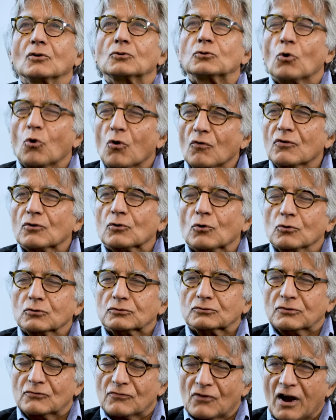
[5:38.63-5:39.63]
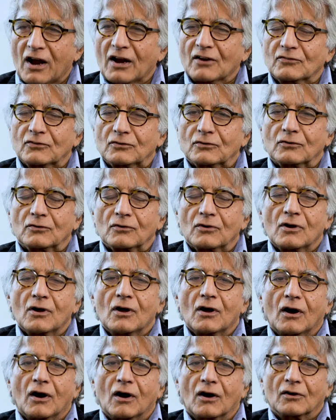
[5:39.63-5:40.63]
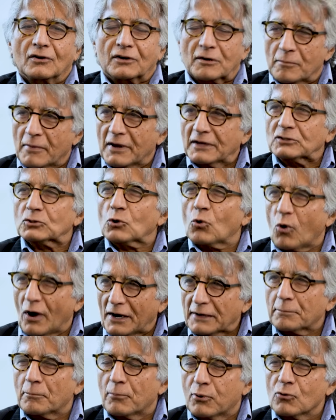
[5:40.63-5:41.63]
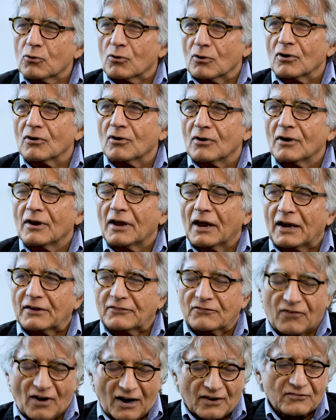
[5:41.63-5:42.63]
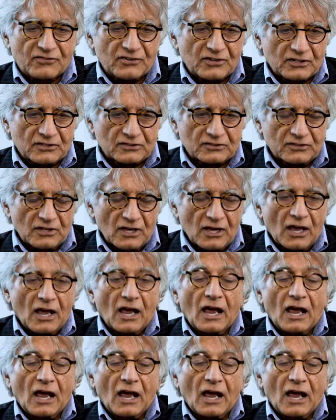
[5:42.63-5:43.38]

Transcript: The overall survival uh, remains quite poor at five years,